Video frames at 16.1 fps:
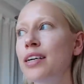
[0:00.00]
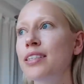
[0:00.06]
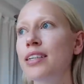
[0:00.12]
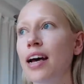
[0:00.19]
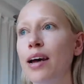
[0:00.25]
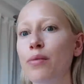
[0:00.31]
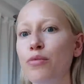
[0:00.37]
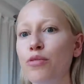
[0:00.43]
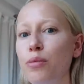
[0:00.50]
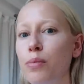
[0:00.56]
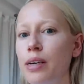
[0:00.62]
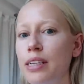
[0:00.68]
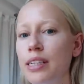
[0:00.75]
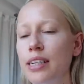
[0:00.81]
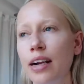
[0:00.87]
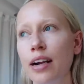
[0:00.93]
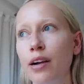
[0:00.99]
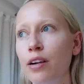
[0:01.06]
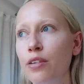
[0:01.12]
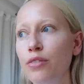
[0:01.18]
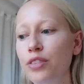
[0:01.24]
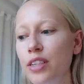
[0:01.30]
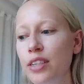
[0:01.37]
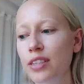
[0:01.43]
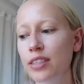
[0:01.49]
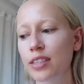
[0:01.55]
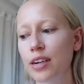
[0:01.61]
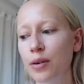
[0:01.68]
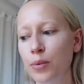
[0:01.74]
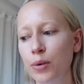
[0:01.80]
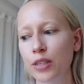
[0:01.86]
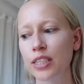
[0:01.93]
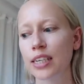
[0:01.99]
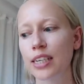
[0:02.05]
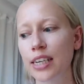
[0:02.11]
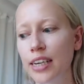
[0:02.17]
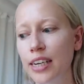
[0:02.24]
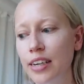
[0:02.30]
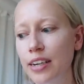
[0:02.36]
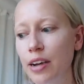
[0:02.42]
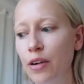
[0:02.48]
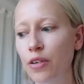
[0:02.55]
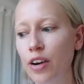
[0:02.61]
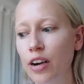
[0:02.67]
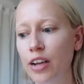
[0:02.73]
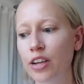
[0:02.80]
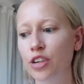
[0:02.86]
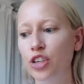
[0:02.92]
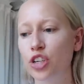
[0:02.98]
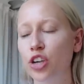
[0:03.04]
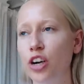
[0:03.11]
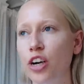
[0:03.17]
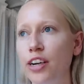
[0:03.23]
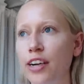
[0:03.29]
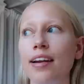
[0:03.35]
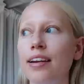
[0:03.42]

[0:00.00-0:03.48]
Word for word: time for myself since I was a kid. I really enjoyed